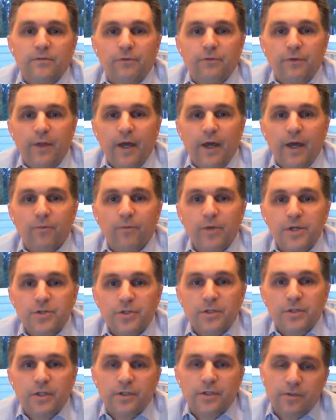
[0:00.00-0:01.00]
for that
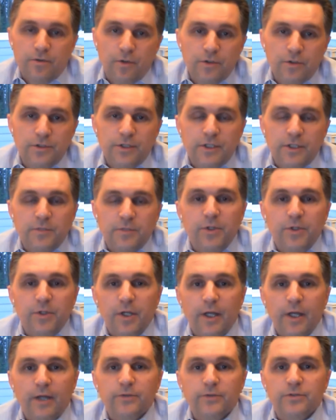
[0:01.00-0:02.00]
region. It's, of course, 6
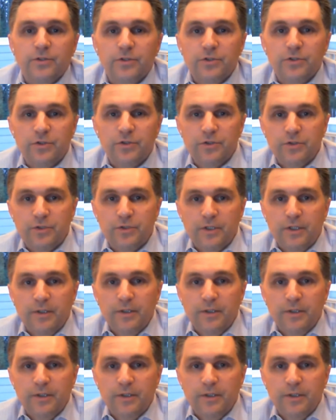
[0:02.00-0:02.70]
million ounces